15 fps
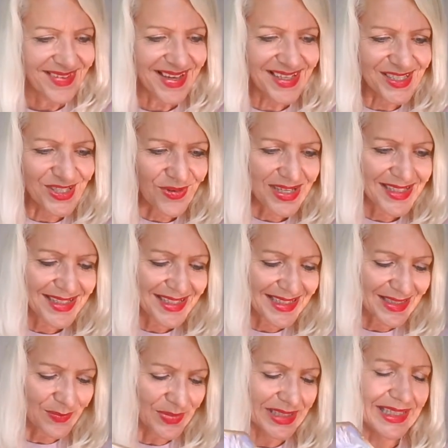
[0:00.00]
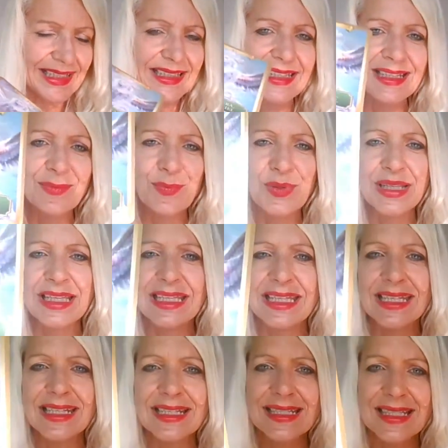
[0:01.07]
under endings and
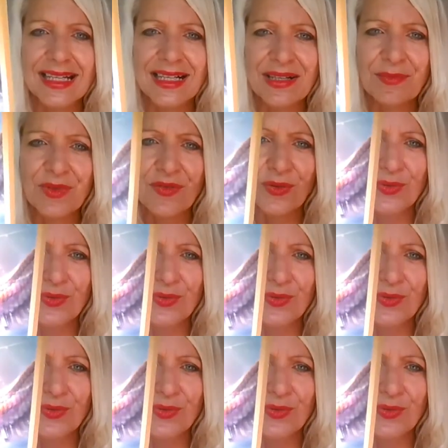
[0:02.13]
beginnings um, you've